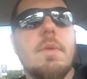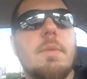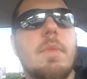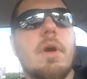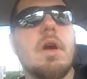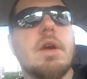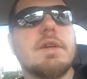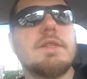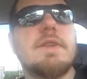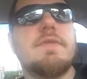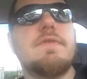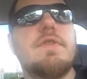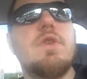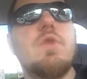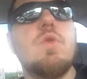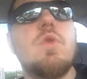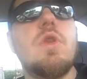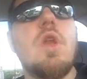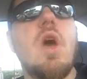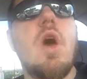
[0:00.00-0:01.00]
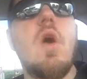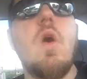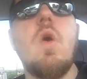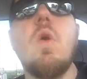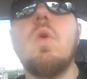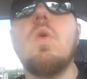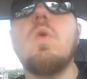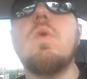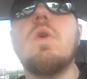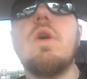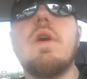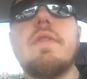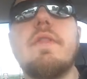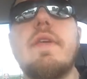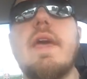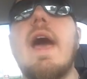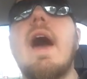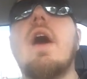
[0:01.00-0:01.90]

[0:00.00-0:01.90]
Because if you know the